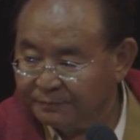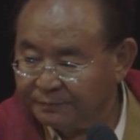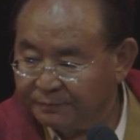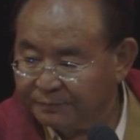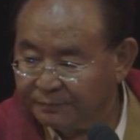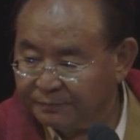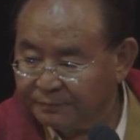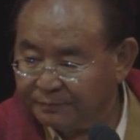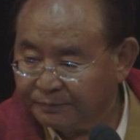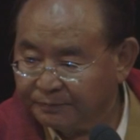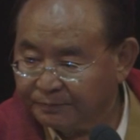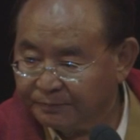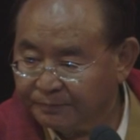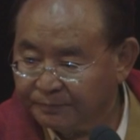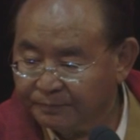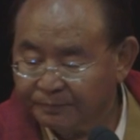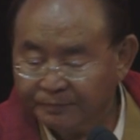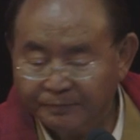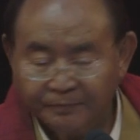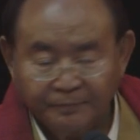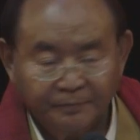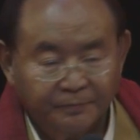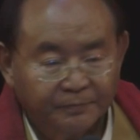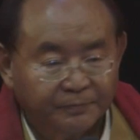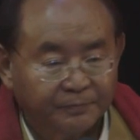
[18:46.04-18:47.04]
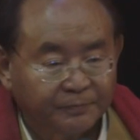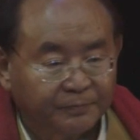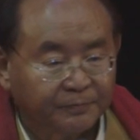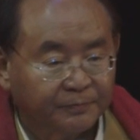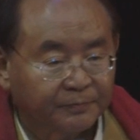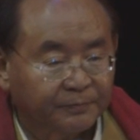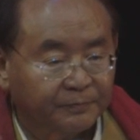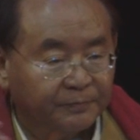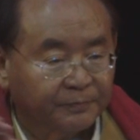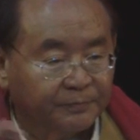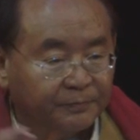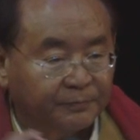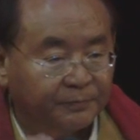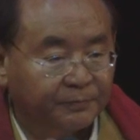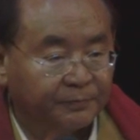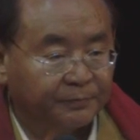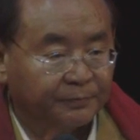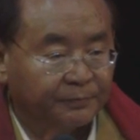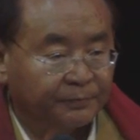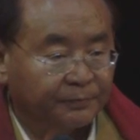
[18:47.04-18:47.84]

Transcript: Nobody speaks.